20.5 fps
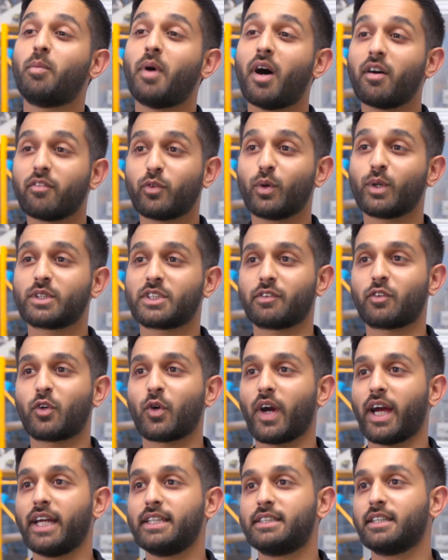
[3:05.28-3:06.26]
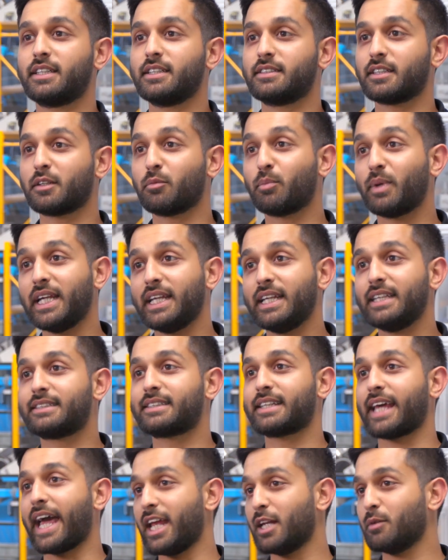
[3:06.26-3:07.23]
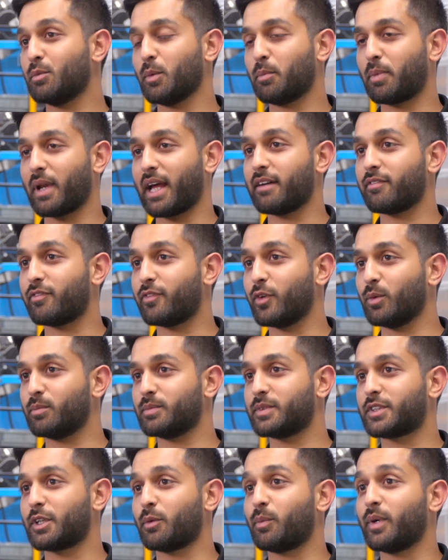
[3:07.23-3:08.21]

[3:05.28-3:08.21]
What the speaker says: Markforged have created is a completely scalable platform. So